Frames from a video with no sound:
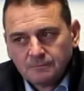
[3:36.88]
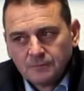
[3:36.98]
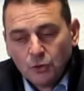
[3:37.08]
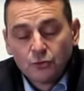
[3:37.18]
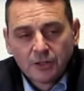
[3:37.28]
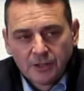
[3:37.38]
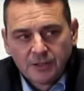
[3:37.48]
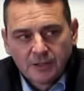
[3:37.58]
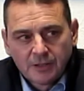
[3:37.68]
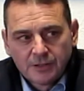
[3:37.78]

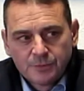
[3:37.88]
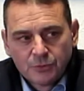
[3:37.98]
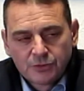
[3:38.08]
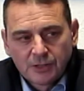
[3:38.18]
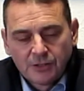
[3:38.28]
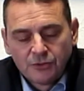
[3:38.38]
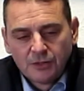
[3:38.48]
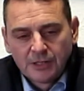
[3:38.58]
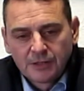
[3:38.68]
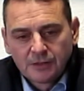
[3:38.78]
Locally, I suppose I
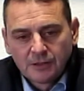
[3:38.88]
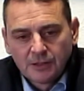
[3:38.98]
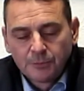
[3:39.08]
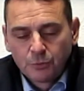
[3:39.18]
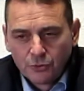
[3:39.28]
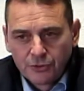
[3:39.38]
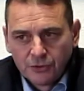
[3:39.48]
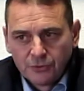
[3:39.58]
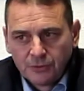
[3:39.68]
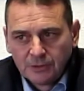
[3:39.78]
like
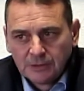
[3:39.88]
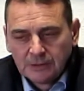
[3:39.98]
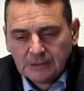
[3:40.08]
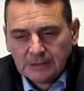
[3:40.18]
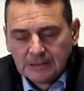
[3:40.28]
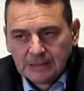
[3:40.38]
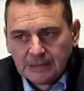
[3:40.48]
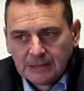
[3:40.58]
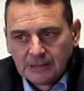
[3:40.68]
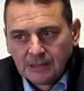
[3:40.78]
Portneuf
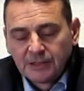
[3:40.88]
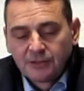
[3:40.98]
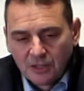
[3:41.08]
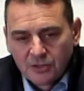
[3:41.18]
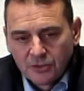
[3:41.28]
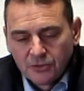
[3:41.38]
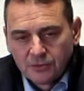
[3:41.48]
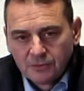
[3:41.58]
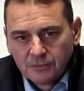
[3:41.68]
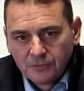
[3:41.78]
and I like
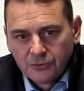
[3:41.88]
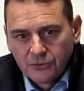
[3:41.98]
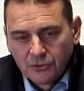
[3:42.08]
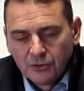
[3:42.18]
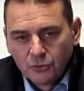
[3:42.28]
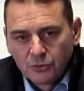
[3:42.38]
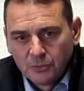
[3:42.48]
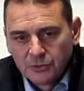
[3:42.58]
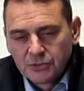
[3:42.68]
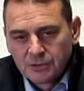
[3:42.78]
Lochern. They're the local
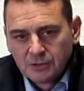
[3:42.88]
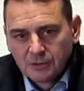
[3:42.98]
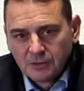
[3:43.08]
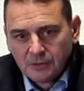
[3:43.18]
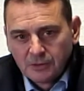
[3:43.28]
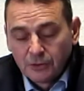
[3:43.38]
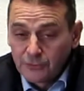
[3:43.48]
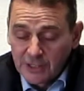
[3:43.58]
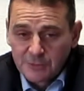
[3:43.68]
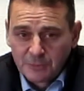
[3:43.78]
ones. Now, if
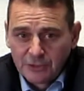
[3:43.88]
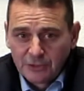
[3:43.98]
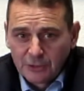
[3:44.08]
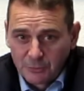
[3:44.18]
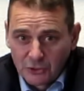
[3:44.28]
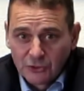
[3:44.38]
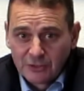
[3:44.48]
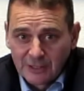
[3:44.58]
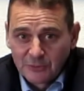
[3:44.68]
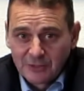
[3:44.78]
you ask me abroad,
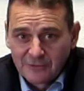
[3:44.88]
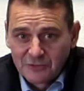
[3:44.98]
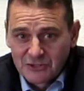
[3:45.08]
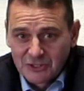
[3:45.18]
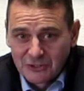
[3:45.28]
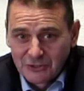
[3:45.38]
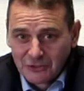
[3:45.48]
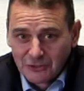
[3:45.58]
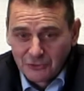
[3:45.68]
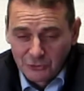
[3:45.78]
I would have to say
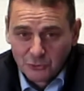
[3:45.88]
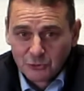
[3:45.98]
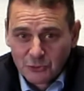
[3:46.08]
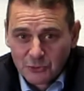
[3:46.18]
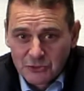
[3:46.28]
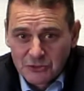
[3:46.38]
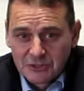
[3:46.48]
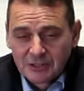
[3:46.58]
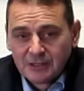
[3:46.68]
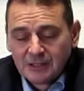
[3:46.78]
the Old
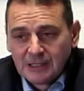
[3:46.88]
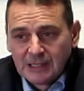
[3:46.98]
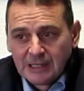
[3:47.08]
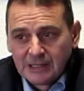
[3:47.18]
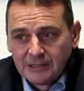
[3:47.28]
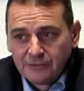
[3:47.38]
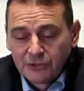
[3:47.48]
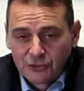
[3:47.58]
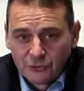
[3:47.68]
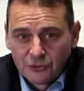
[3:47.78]
Course and
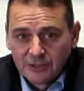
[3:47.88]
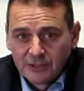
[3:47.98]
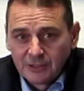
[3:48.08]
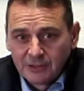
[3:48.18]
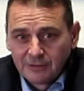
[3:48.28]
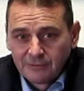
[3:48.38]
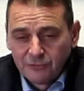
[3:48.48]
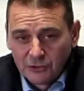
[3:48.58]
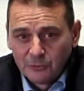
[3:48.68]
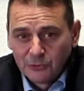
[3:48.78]
Victoria in
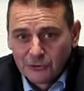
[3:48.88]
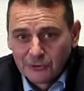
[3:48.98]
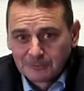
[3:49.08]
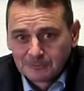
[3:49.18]
Villamura.